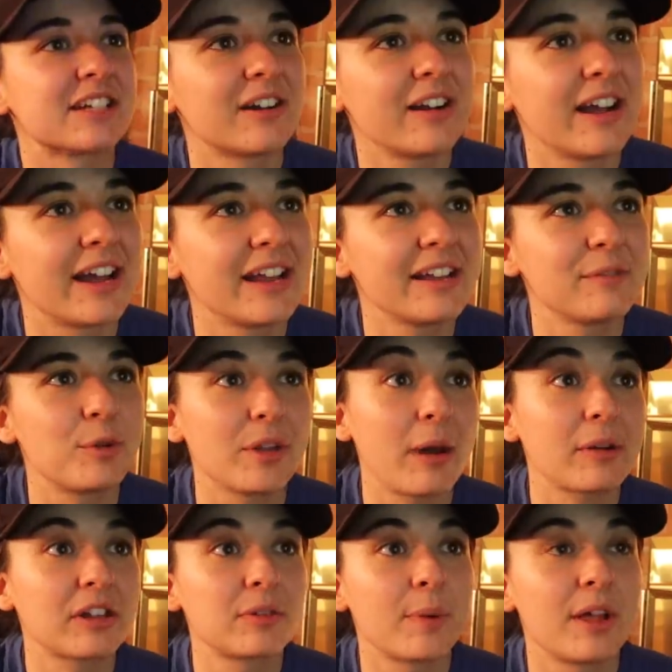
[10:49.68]
Alright, well,
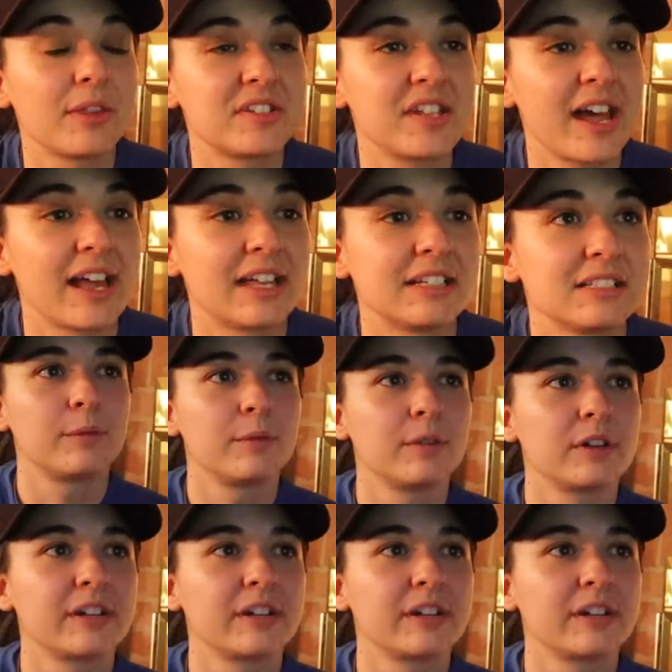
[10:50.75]
now I get the ball in the 10.